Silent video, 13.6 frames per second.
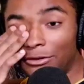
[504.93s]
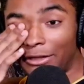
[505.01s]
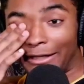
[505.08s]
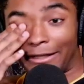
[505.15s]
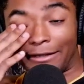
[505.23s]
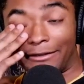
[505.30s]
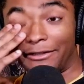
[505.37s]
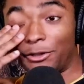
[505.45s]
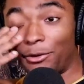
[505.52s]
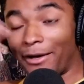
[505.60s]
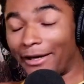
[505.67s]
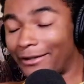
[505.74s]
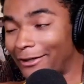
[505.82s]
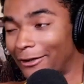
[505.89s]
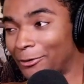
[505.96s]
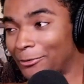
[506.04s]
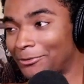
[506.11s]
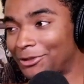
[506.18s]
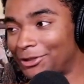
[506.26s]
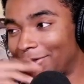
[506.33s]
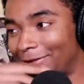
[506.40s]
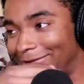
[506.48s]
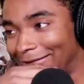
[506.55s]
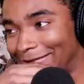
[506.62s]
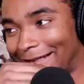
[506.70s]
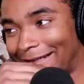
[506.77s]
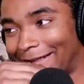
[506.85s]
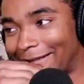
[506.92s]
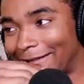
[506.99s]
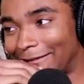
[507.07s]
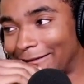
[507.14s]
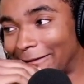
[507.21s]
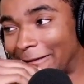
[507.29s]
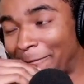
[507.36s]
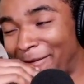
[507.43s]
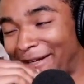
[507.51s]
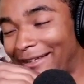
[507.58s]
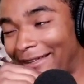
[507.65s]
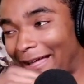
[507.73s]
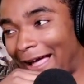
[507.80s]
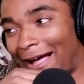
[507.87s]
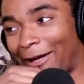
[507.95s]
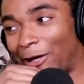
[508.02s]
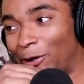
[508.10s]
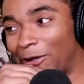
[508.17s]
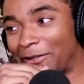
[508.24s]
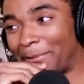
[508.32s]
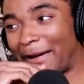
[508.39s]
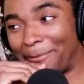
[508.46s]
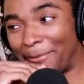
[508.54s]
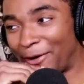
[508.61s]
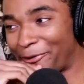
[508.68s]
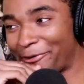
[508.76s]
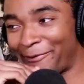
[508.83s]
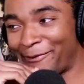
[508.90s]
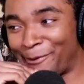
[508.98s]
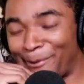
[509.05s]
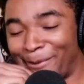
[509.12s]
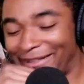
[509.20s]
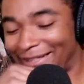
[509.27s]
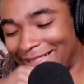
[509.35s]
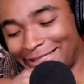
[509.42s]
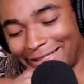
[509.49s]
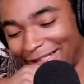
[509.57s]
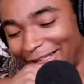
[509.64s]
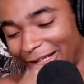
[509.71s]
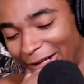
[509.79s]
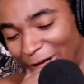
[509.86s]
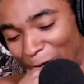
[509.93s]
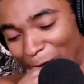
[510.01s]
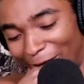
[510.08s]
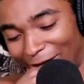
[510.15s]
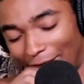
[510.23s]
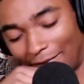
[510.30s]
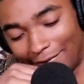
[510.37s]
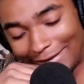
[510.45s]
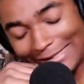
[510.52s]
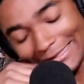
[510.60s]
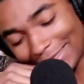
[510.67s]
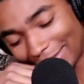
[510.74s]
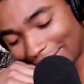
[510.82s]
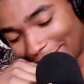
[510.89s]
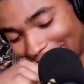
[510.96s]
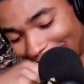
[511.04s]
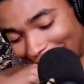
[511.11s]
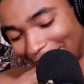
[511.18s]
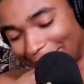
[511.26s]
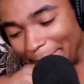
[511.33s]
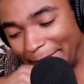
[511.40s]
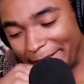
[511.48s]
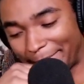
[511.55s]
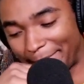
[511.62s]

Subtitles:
new head coach. Somebody that got cooked by both of them. This isn't going to go well. It's going to be a bad season. You think